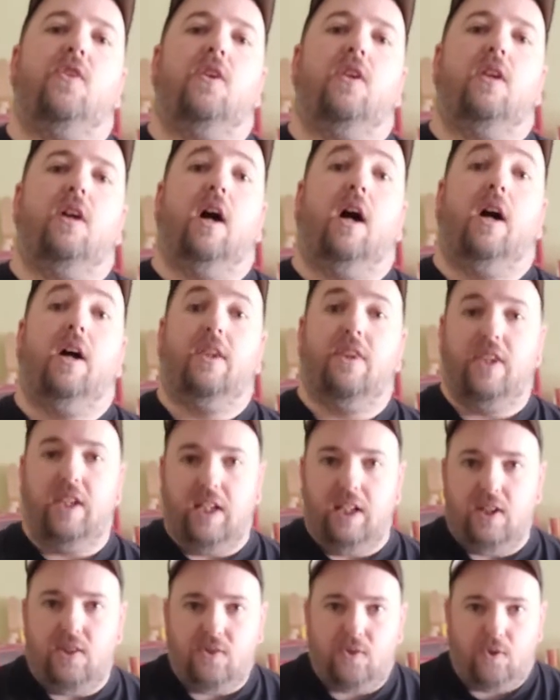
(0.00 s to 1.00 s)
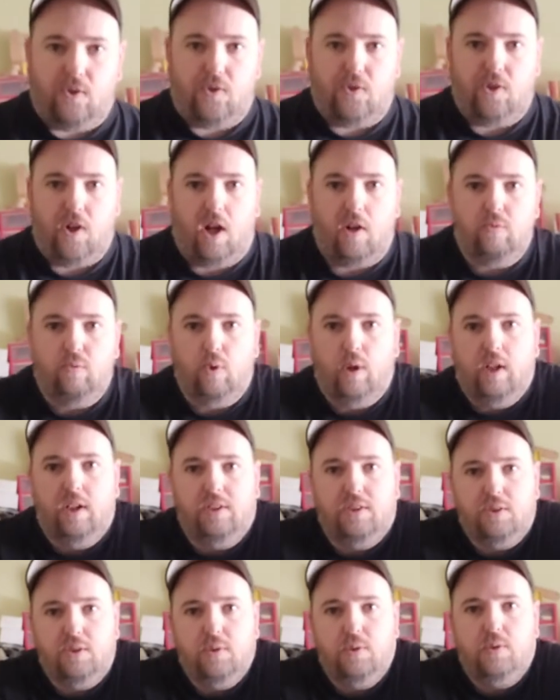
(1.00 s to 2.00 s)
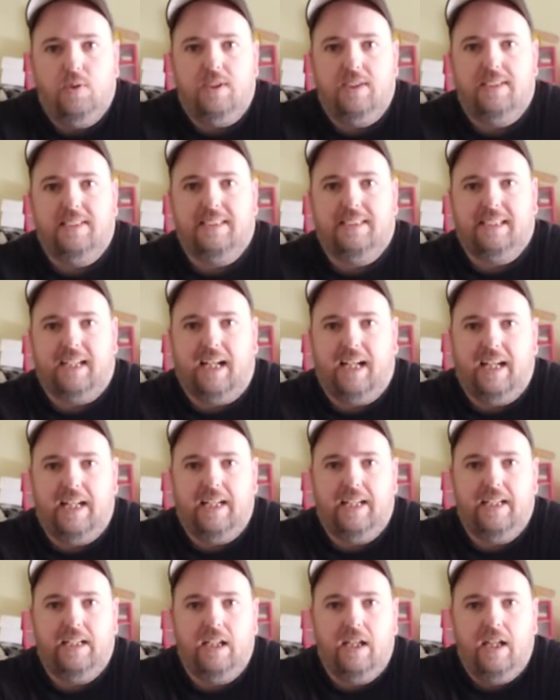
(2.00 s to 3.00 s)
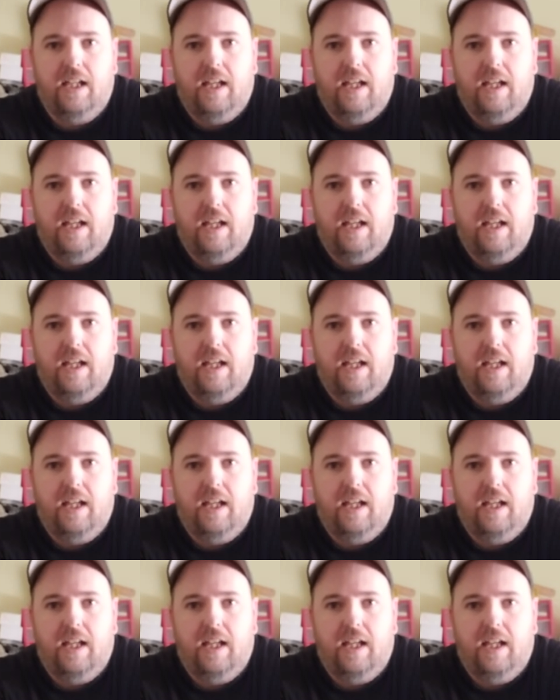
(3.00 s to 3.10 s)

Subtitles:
the easel software to design